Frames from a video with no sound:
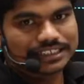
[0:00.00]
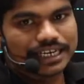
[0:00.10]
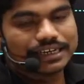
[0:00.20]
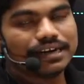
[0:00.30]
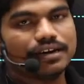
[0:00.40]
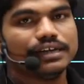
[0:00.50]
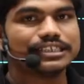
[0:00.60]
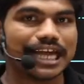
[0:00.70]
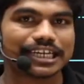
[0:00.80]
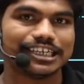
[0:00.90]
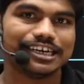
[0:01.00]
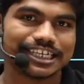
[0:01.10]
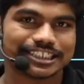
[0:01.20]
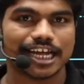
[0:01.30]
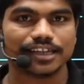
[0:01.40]
cycle is actually
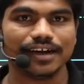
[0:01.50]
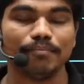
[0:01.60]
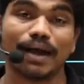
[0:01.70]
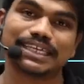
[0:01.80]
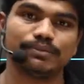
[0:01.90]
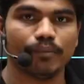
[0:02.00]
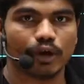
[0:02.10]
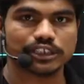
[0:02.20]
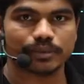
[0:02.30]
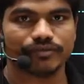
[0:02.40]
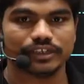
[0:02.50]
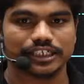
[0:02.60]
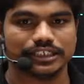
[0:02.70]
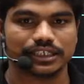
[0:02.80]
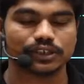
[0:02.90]
less than the maximum possible
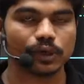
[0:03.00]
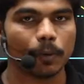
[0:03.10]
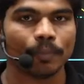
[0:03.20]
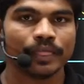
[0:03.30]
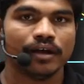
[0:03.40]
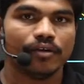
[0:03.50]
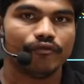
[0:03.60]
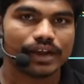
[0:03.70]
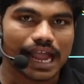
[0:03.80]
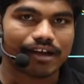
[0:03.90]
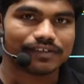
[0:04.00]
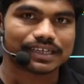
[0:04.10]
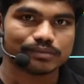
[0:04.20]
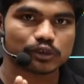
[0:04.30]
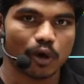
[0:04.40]
efficiency. So we have
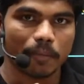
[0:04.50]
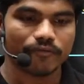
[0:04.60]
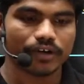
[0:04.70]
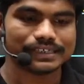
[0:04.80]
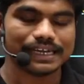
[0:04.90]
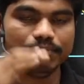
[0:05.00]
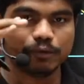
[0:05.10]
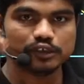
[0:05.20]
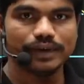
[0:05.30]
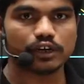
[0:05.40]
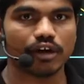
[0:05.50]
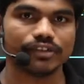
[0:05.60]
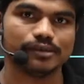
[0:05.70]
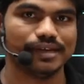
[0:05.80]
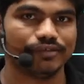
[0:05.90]
some scope for improvement of
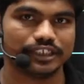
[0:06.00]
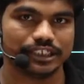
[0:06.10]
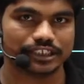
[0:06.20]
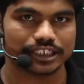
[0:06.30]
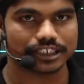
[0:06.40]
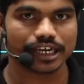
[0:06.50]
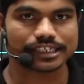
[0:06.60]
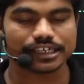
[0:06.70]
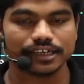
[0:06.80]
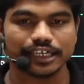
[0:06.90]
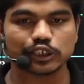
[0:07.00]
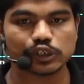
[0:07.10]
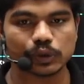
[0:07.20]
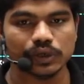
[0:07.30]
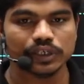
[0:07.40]
thermal efficiencies, correct? Yes or
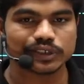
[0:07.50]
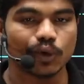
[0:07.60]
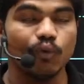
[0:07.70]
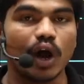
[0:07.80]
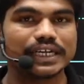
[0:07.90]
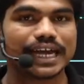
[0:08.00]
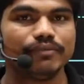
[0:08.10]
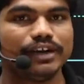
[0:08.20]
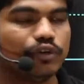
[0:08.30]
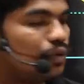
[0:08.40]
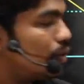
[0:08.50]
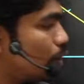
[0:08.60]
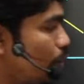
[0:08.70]
no? So what can we do to